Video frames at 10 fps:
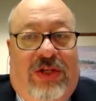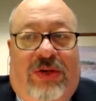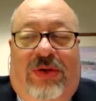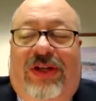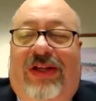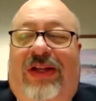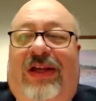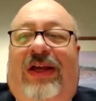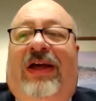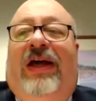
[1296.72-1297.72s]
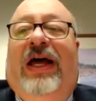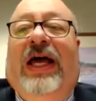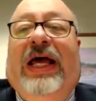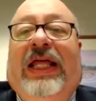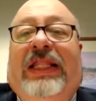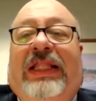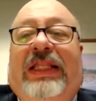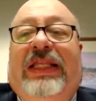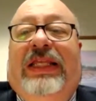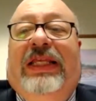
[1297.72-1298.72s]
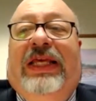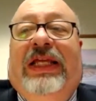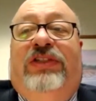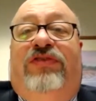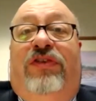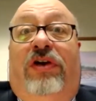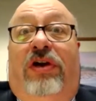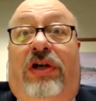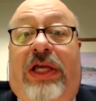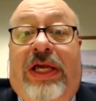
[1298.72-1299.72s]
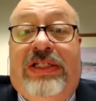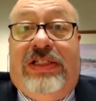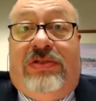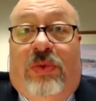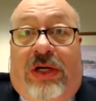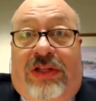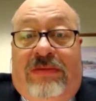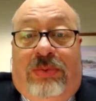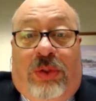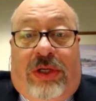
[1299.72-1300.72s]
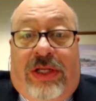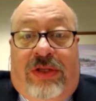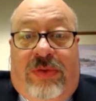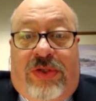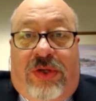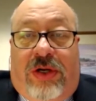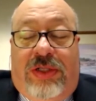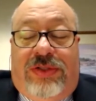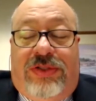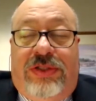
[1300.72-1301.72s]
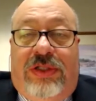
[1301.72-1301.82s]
you, and it's for cases where the employer had no insurance.